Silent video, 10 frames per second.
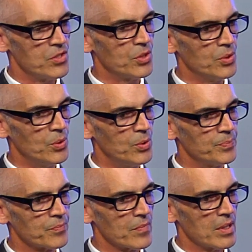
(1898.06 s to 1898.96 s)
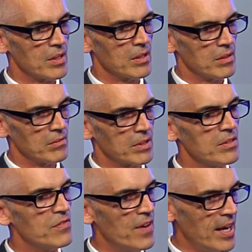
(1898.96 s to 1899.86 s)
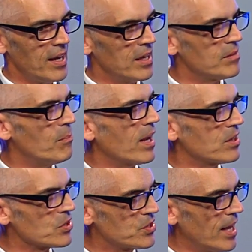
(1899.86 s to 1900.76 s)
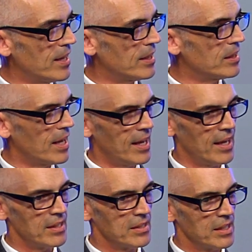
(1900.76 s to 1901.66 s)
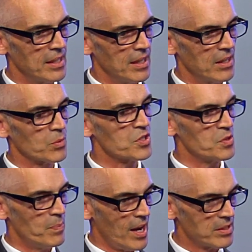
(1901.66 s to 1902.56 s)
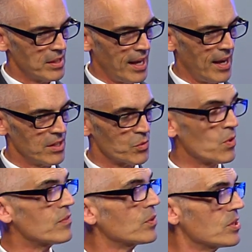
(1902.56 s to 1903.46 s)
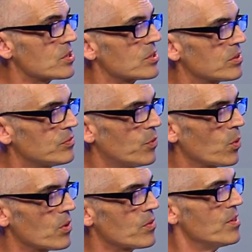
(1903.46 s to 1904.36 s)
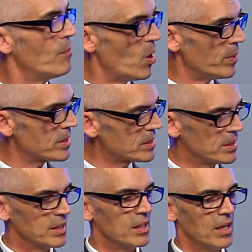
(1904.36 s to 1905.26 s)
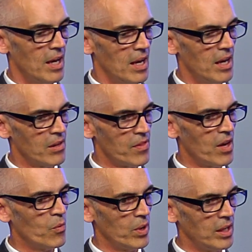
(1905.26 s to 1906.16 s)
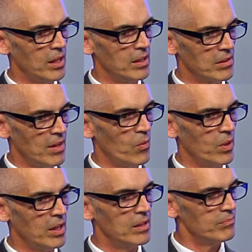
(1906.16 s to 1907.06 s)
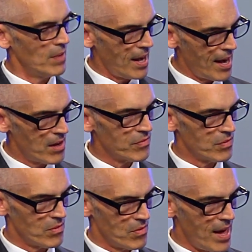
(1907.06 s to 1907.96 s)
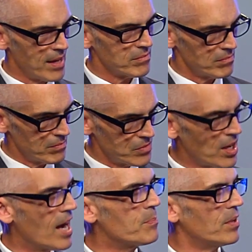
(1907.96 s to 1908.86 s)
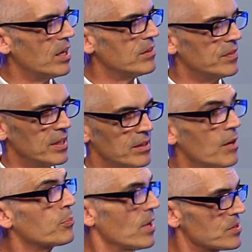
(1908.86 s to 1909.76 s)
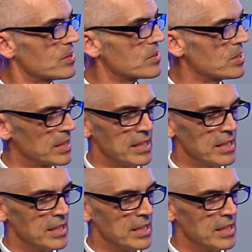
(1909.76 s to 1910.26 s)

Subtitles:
to convey my understanding and respect and reverence for the moment that we have that type of a presence.